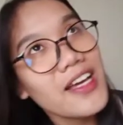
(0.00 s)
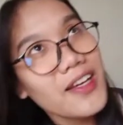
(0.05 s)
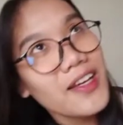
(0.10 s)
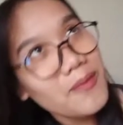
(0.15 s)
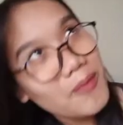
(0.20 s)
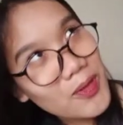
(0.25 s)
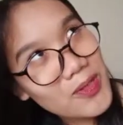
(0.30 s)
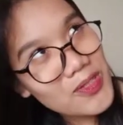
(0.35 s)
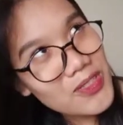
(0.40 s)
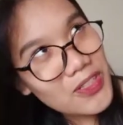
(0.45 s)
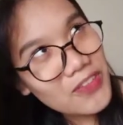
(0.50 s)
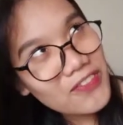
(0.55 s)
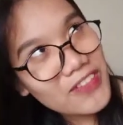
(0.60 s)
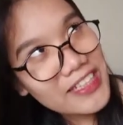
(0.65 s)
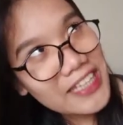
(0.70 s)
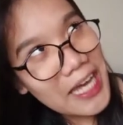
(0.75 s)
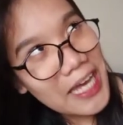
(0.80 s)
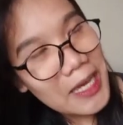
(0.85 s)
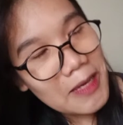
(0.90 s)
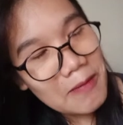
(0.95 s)
Most of the
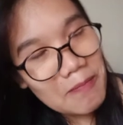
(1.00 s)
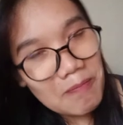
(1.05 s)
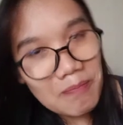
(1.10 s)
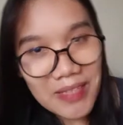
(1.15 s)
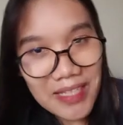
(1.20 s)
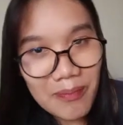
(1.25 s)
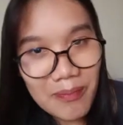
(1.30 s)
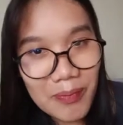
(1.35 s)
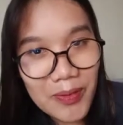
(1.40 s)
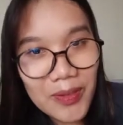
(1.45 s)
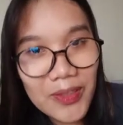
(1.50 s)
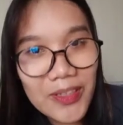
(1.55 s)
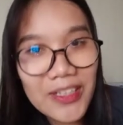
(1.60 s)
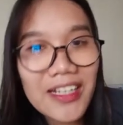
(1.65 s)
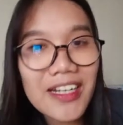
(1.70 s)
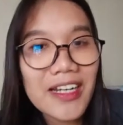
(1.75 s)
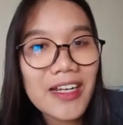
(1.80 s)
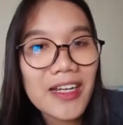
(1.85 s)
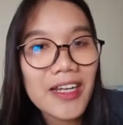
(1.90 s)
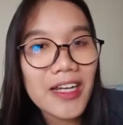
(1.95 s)
time, people
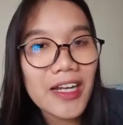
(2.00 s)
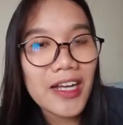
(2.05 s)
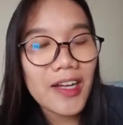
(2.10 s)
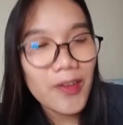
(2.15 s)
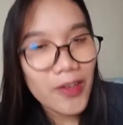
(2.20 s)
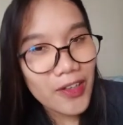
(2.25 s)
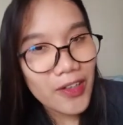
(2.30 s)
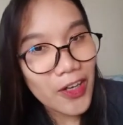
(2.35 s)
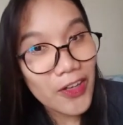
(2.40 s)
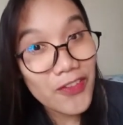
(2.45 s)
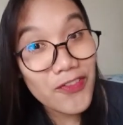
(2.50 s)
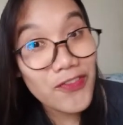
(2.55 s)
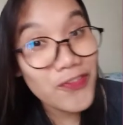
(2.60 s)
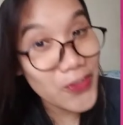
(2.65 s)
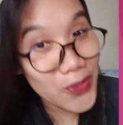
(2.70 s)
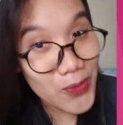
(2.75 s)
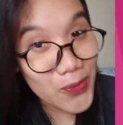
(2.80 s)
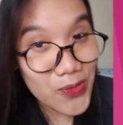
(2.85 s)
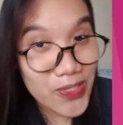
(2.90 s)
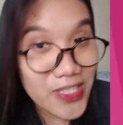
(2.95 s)
are
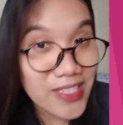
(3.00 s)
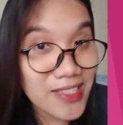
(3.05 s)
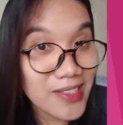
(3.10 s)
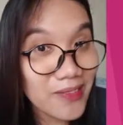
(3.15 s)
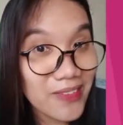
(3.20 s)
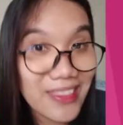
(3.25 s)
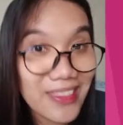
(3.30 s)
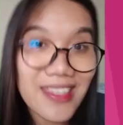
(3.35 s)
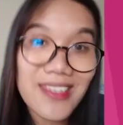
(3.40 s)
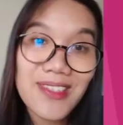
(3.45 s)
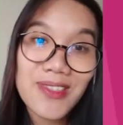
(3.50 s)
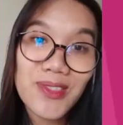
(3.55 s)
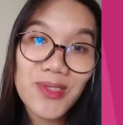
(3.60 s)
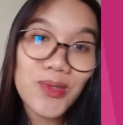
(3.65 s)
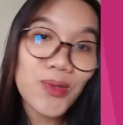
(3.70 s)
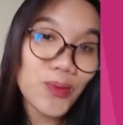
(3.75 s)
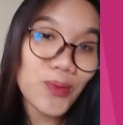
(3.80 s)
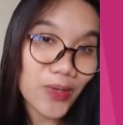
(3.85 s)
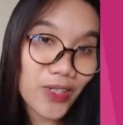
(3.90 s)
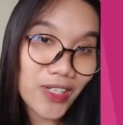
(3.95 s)
confused with these
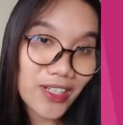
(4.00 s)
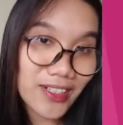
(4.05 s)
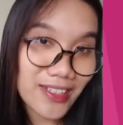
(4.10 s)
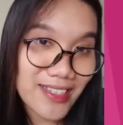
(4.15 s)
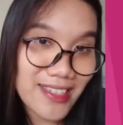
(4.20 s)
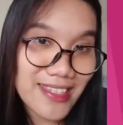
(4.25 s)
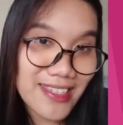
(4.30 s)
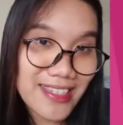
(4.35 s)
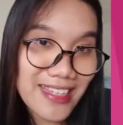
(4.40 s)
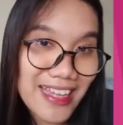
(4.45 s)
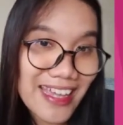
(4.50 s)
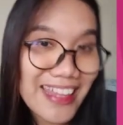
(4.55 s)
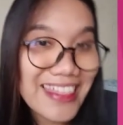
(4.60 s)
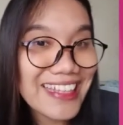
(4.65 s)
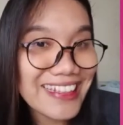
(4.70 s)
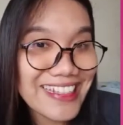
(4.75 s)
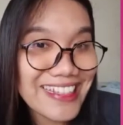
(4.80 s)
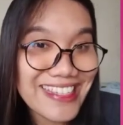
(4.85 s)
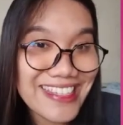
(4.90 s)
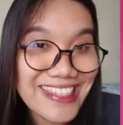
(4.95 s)
two words.
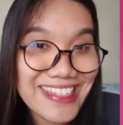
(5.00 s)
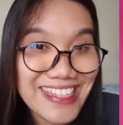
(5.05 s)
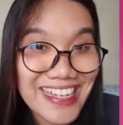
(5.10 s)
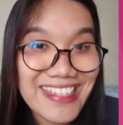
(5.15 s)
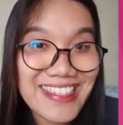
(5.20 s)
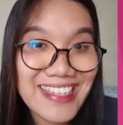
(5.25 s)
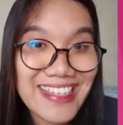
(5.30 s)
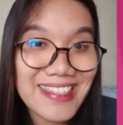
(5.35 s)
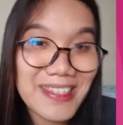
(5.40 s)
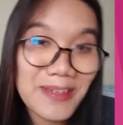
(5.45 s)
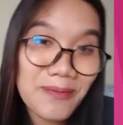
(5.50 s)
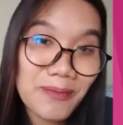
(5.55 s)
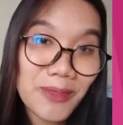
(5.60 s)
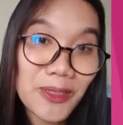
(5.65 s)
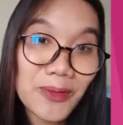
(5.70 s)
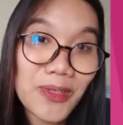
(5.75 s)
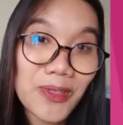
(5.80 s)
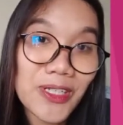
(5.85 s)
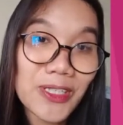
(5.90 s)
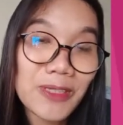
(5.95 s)
That is just a
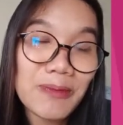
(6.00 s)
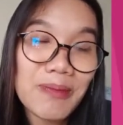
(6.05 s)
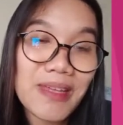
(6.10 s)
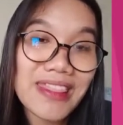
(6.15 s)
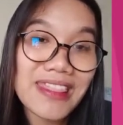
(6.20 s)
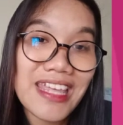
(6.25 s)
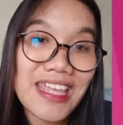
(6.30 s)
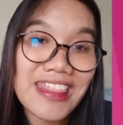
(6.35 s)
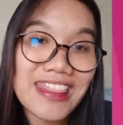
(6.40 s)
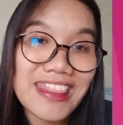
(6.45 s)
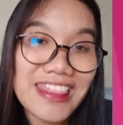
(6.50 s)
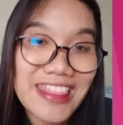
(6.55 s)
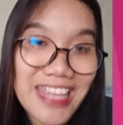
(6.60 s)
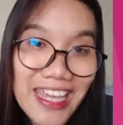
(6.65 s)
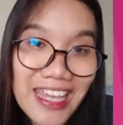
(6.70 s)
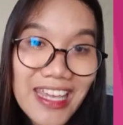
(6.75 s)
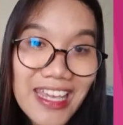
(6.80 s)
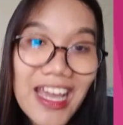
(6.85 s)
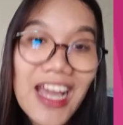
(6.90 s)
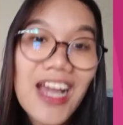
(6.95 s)
simple word, but then
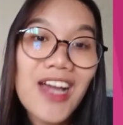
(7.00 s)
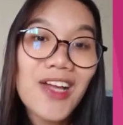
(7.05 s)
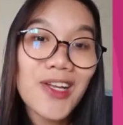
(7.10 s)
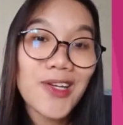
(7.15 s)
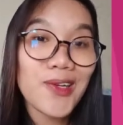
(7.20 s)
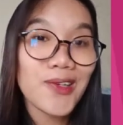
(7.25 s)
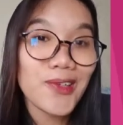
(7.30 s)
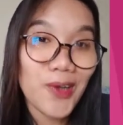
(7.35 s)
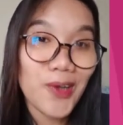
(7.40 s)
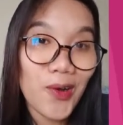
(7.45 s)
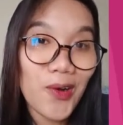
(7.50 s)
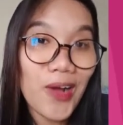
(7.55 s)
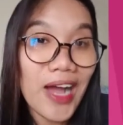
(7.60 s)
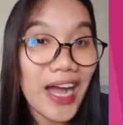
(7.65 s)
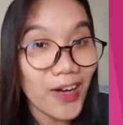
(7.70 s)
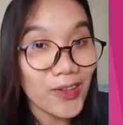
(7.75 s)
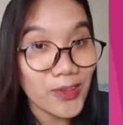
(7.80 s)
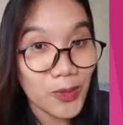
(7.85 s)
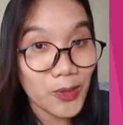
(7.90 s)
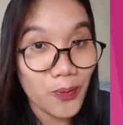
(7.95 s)
they don't know
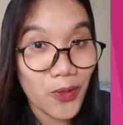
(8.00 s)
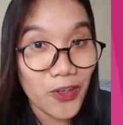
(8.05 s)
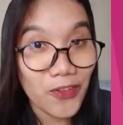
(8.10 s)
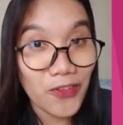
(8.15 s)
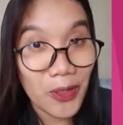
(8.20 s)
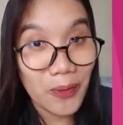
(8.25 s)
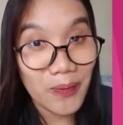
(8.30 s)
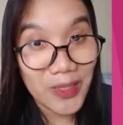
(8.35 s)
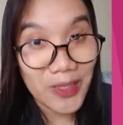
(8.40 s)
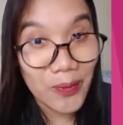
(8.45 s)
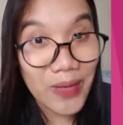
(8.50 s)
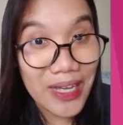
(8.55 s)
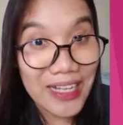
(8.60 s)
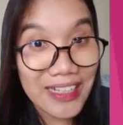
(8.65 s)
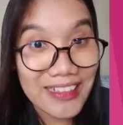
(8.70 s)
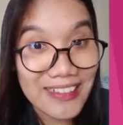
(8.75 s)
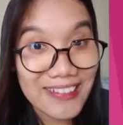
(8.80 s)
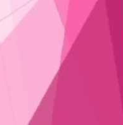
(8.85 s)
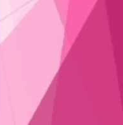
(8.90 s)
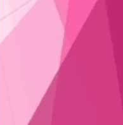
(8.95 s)
how to perform it well.
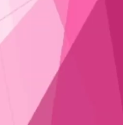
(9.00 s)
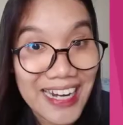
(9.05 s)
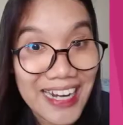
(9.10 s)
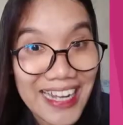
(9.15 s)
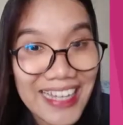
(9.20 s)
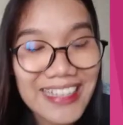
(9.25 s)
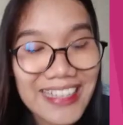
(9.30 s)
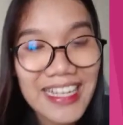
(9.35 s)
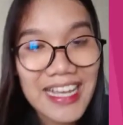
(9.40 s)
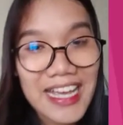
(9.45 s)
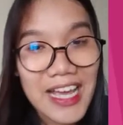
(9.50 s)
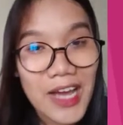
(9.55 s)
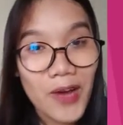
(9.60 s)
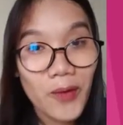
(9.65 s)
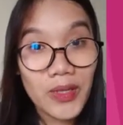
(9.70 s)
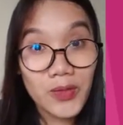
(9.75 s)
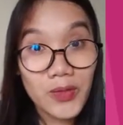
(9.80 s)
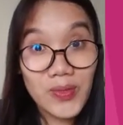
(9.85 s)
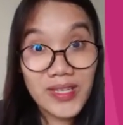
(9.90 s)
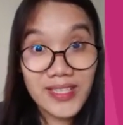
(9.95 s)
Right?
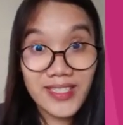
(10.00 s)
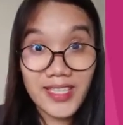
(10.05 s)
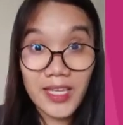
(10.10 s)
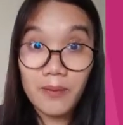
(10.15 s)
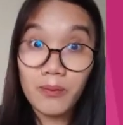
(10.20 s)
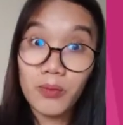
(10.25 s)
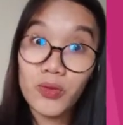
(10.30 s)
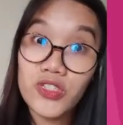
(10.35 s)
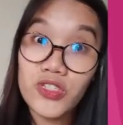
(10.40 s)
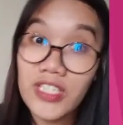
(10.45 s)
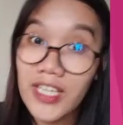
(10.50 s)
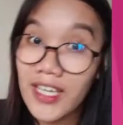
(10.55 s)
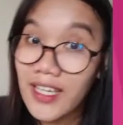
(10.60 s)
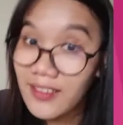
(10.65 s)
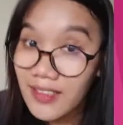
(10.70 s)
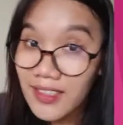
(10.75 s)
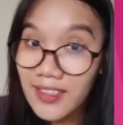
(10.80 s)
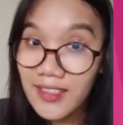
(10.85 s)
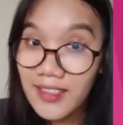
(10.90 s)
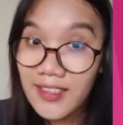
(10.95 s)
When we say pushing,
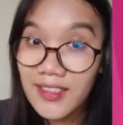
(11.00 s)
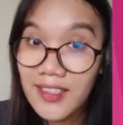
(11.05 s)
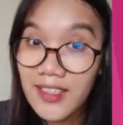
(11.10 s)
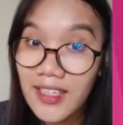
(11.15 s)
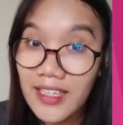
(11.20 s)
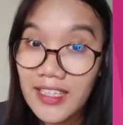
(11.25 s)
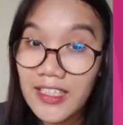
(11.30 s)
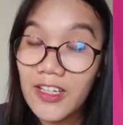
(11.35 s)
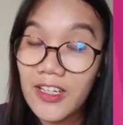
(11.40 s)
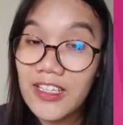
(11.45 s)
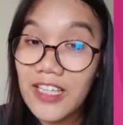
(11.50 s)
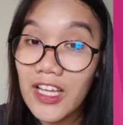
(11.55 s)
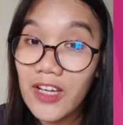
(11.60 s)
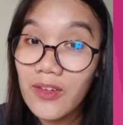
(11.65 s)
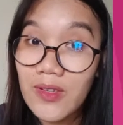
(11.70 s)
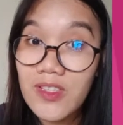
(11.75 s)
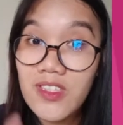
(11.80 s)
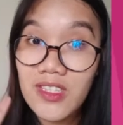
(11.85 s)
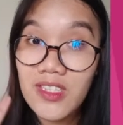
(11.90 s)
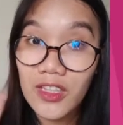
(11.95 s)
in our
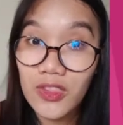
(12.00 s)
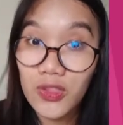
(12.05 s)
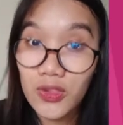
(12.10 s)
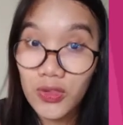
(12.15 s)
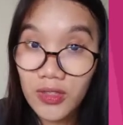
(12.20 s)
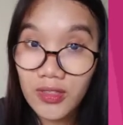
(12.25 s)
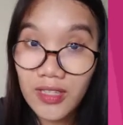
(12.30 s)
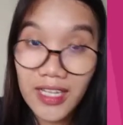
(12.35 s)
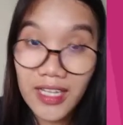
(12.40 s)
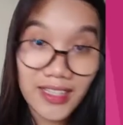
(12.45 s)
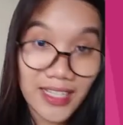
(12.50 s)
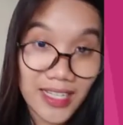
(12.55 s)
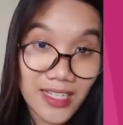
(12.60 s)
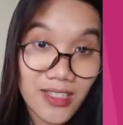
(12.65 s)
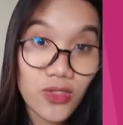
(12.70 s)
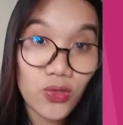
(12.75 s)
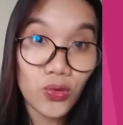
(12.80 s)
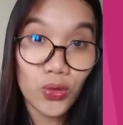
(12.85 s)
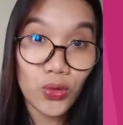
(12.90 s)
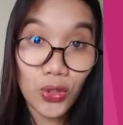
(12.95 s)
language, that is
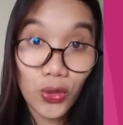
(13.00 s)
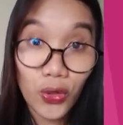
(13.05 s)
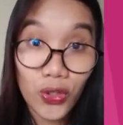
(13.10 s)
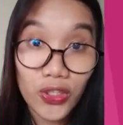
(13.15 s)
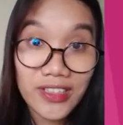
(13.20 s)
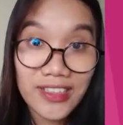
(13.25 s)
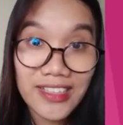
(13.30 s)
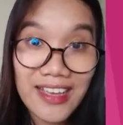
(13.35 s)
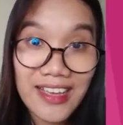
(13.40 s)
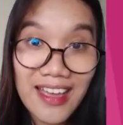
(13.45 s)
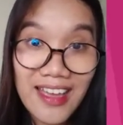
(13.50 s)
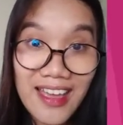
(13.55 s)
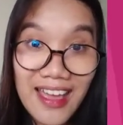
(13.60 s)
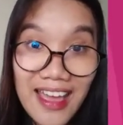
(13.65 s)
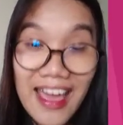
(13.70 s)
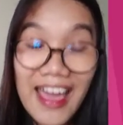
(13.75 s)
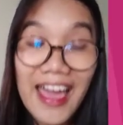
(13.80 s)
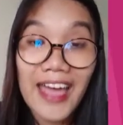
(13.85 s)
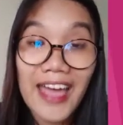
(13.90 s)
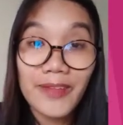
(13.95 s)
tulod.
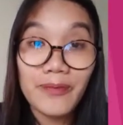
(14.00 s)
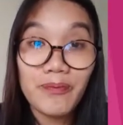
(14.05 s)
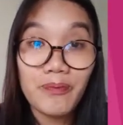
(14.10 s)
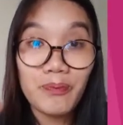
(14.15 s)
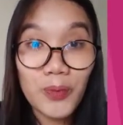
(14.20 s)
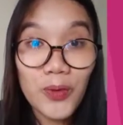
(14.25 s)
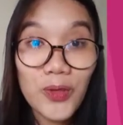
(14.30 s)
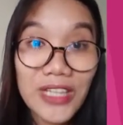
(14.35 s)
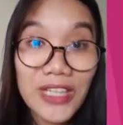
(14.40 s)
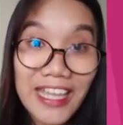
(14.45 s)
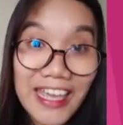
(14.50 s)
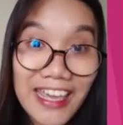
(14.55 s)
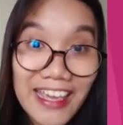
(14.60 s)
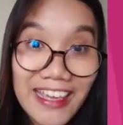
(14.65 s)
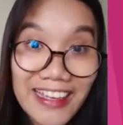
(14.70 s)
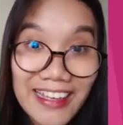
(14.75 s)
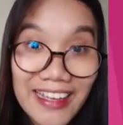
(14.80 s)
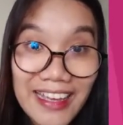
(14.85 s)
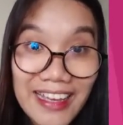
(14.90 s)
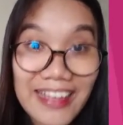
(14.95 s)
And
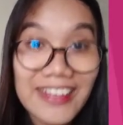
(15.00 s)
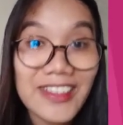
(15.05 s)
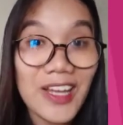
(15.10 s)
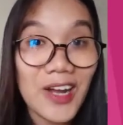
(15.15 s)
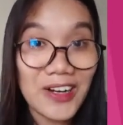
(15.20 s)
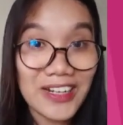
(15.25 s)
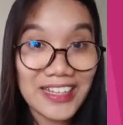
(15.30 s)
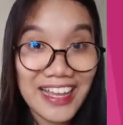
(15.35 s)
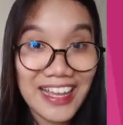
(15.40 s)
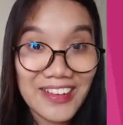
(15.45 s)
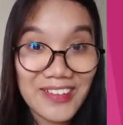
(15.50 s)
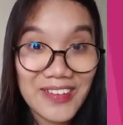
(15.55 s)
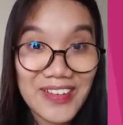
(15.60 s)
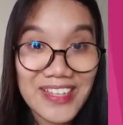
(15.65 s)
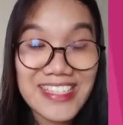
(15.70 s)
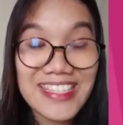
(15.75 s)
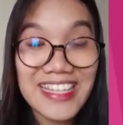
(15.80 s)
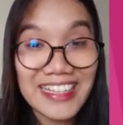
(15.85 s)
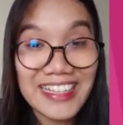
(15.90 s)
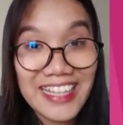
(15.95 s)
pulling, in our language,
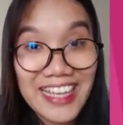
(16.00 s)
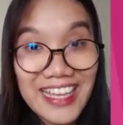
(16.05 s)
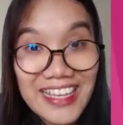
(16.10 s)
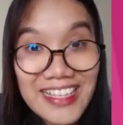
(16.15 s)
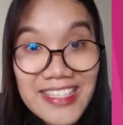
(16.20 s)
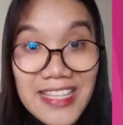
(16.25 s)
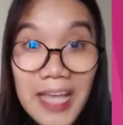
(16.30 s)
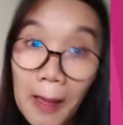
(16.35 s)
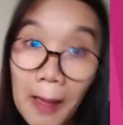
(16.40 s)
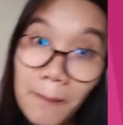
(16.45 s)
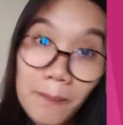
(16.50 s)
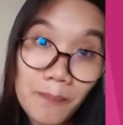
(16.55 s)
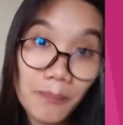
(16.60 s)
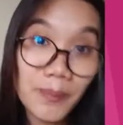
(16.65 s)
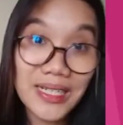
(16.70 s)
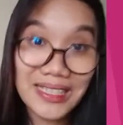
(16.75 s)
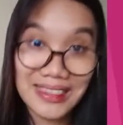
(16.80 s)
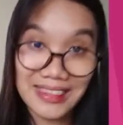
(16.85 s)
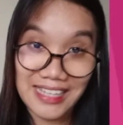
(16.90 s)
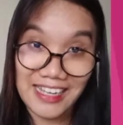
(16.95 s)
that is
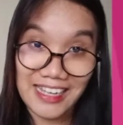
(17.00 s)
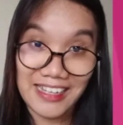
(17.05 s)
buta.